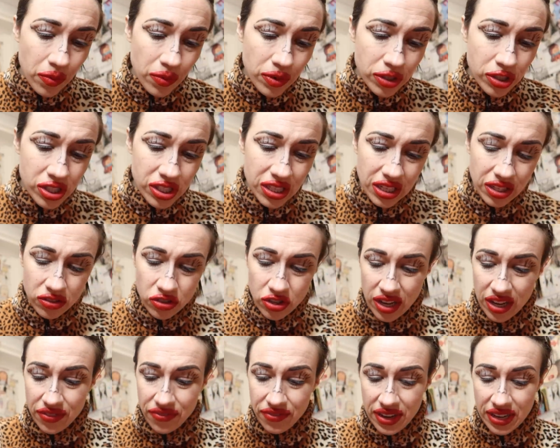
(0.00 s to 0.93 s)
we're just gonna
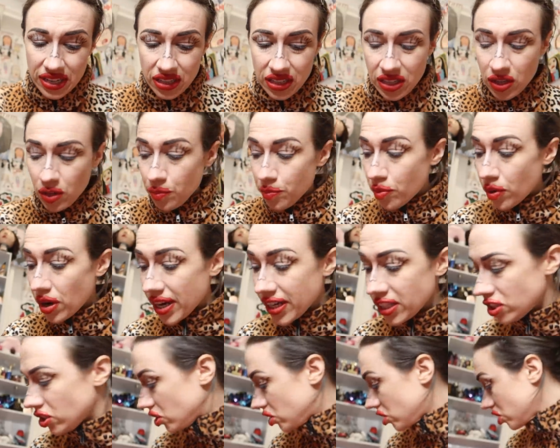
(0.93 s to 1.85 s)
try to find a little
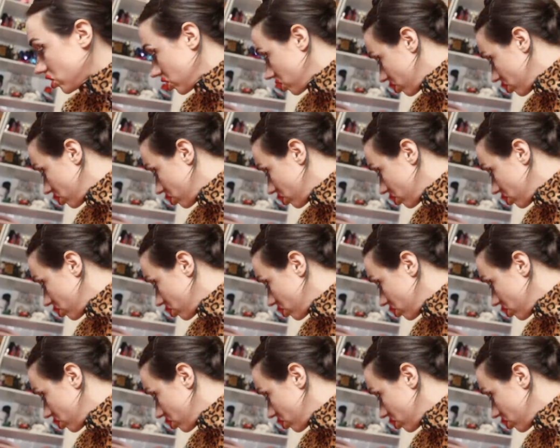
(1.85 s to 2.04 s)
brunch.